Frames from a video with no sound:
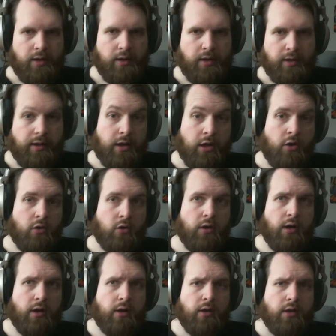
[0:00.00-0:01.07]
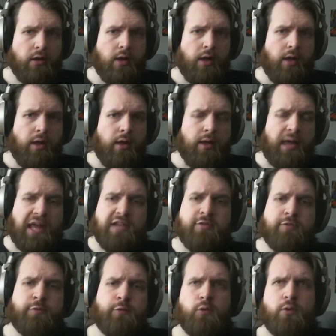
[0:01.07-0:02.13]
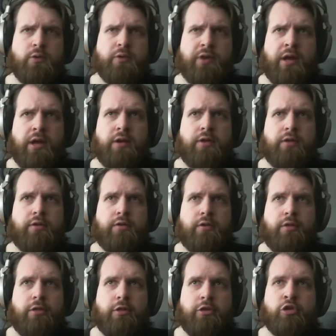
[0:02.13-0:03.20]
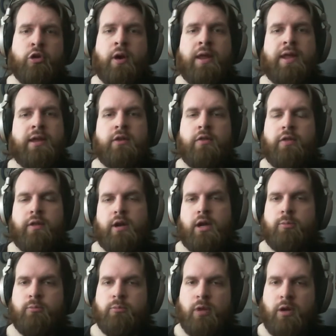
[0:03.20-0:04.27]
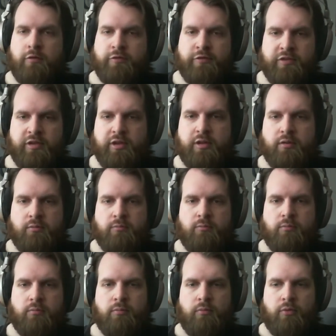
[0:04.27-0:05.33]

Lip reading: And now, as for kind of the trend that I've seen